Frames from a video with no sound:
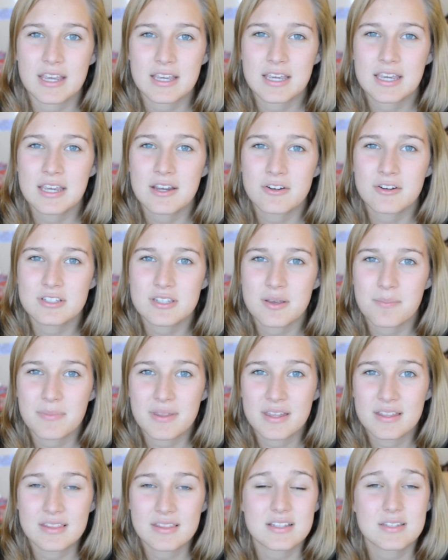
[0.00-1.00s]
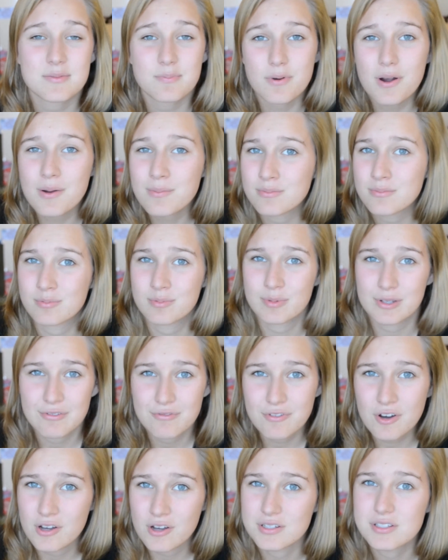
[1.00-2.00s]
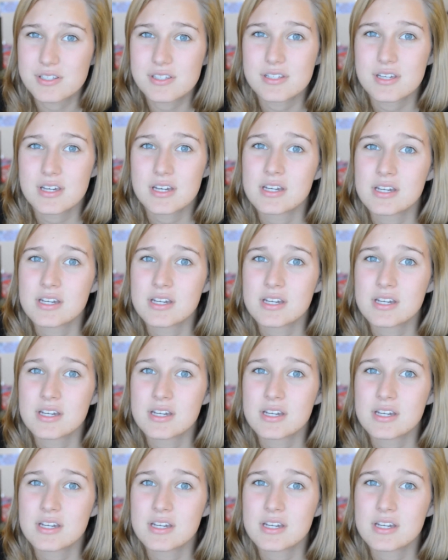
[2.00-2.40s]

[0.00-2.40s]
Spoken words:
hear something that's probably false.